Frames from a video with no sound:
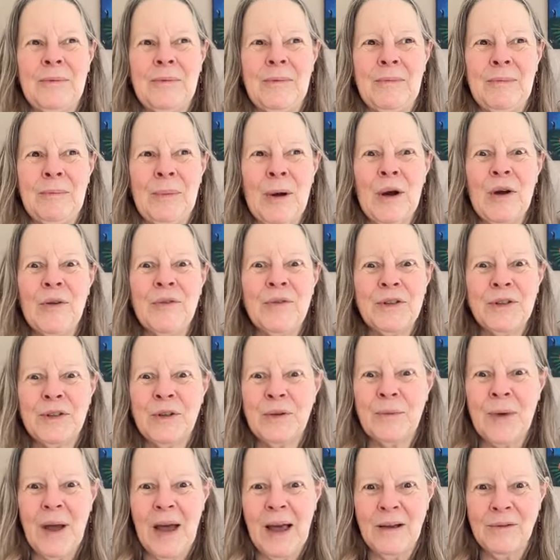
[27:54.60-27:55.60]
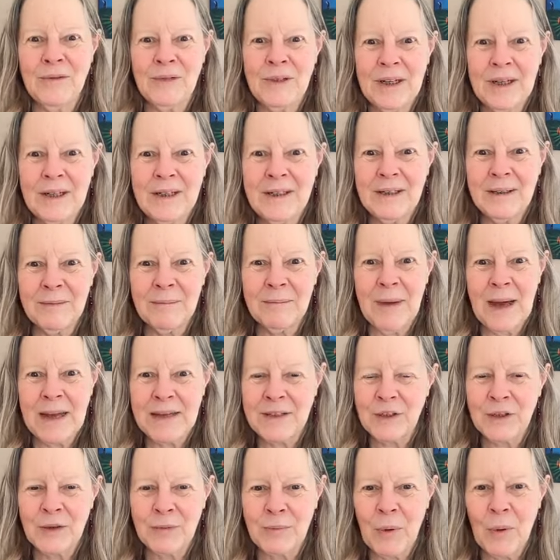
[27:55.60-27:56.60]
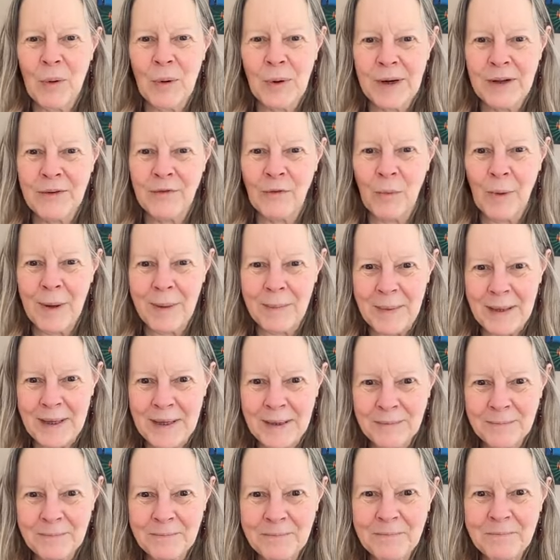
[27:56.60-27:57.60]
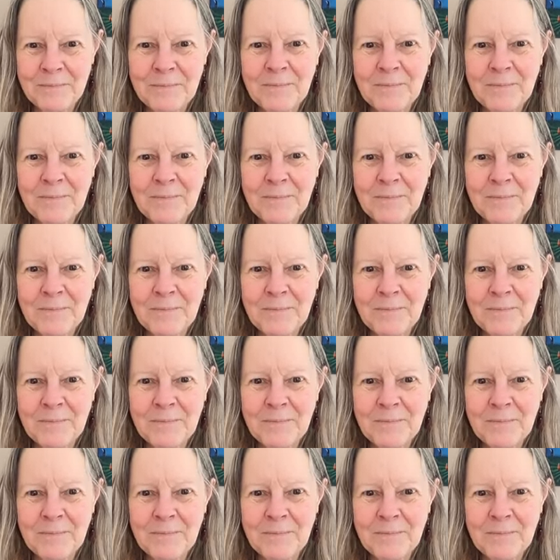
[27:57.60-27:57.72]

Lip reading: birth surrounded by supportive women,